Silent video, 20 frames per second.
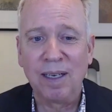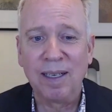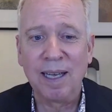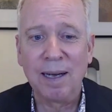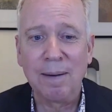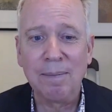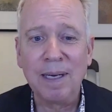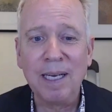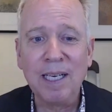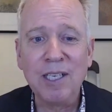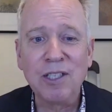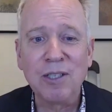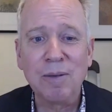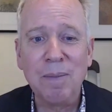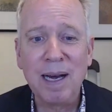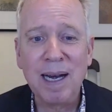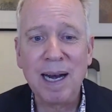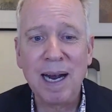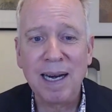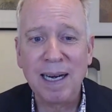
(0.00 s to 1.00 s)
that means you
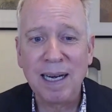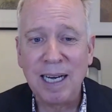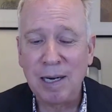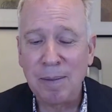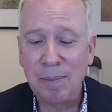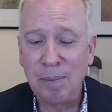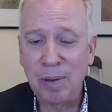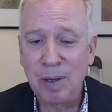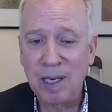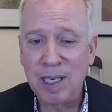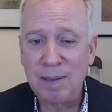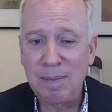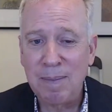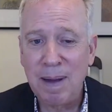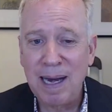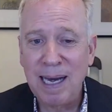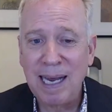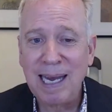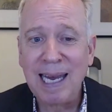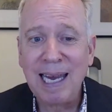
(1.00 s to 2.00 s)
may not need to put as
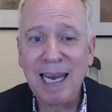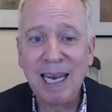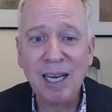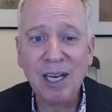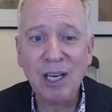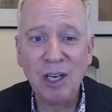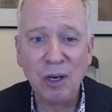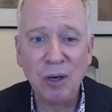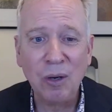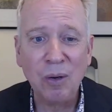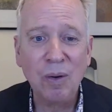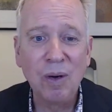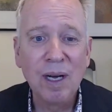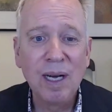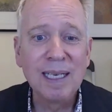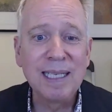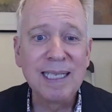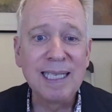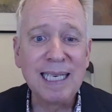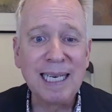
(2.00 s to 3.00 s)
many in you
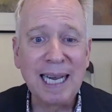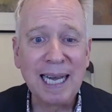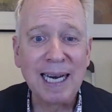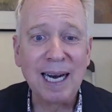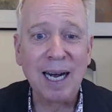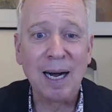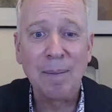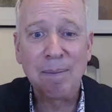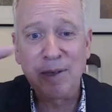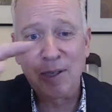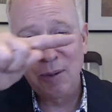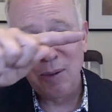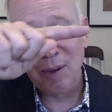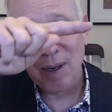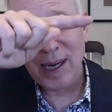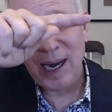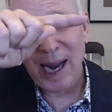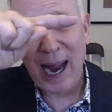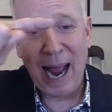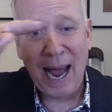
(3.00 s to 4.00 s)
to get up to
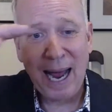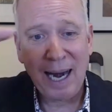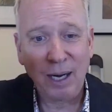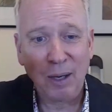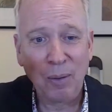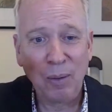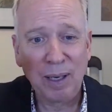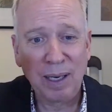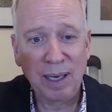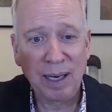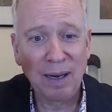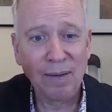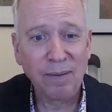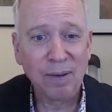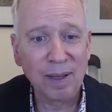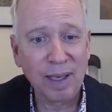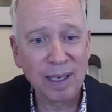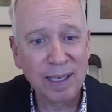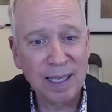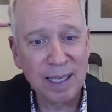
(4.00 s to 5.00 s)
an adequate level
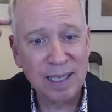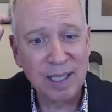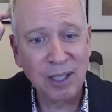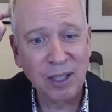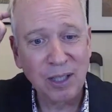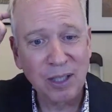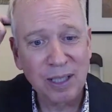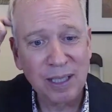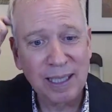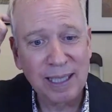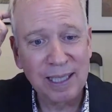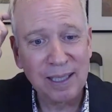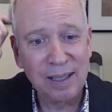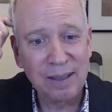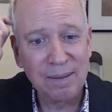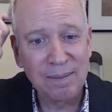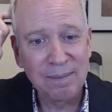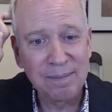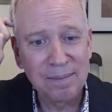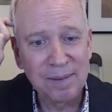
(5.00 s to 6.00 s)
that does a good
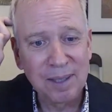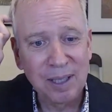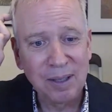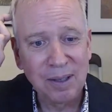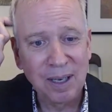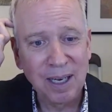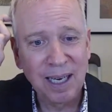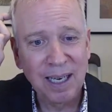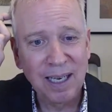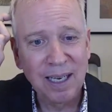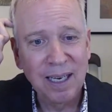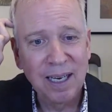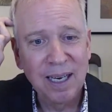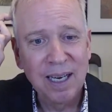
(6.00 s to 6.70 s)
kill. All right.